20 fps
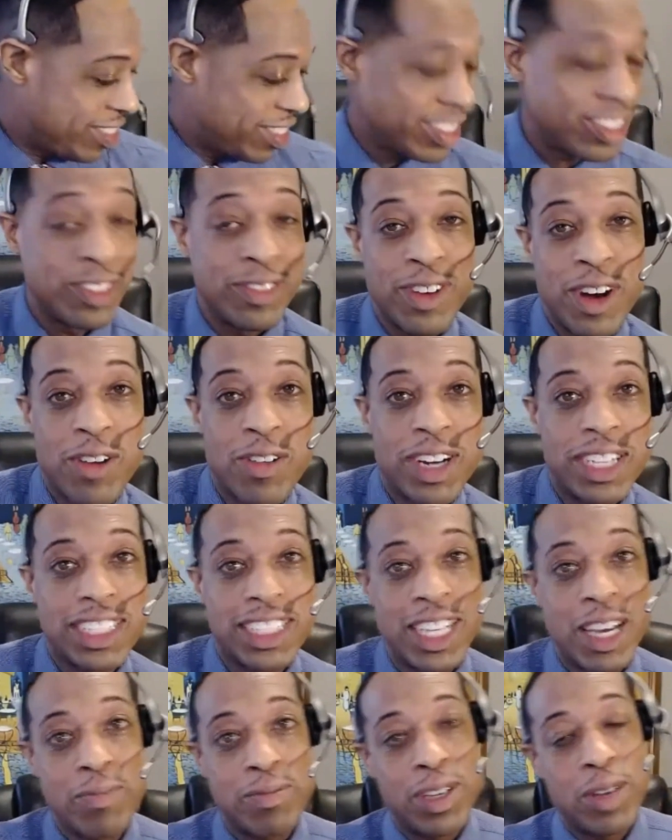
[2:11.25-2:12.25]
You've already
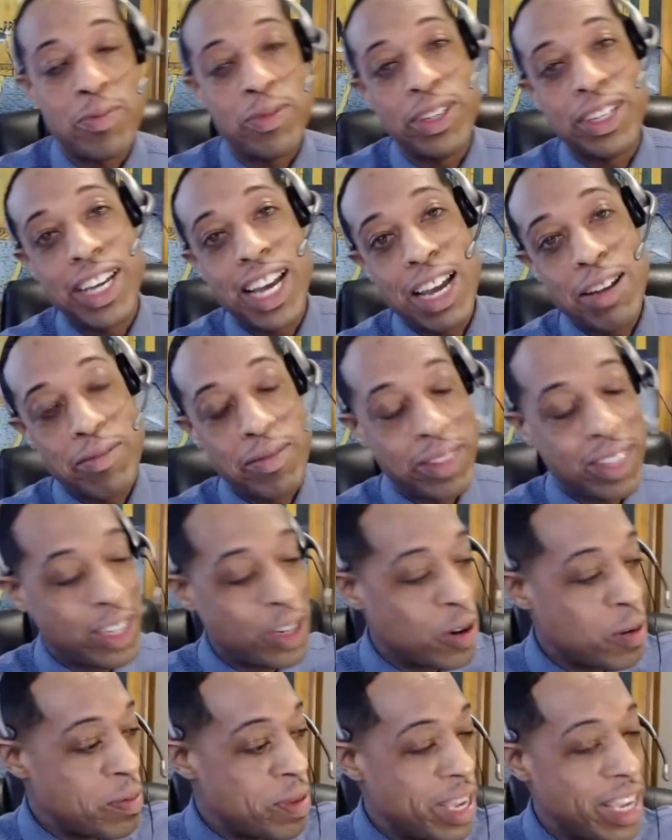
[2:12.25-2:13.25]
stepped up your game a
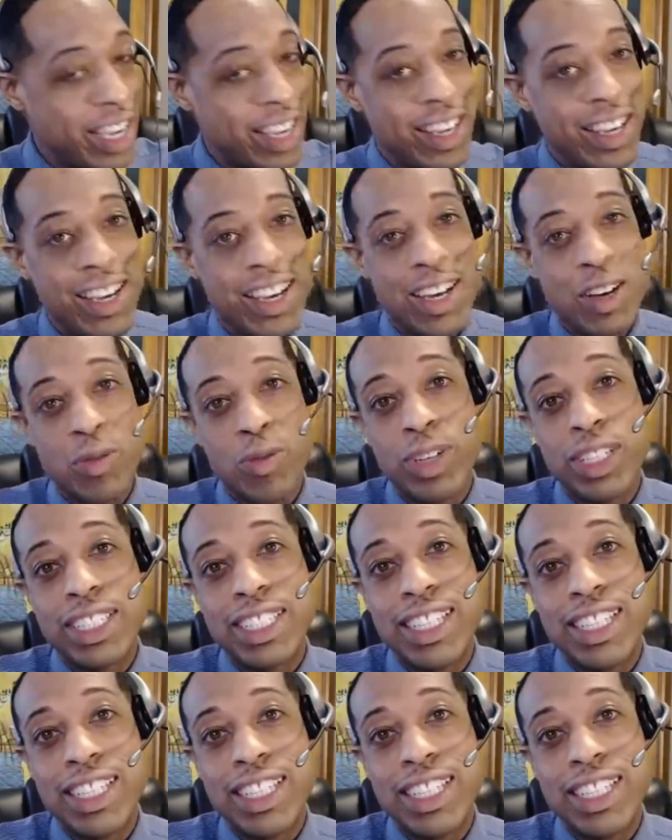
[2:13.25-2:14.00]
little bit. What's